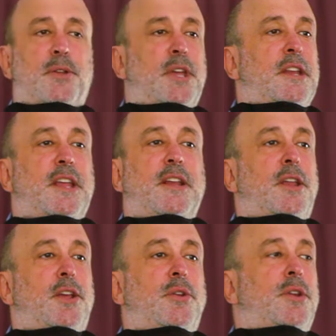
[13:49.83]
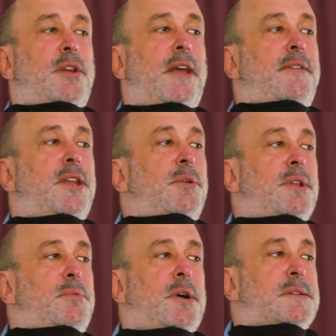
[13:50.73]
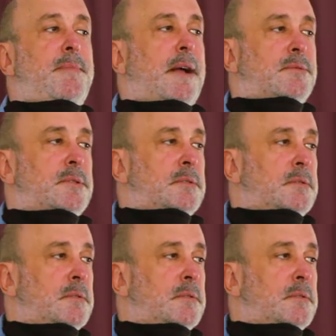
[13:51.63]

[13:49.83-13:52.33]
You, it, you never knew it was a mountain.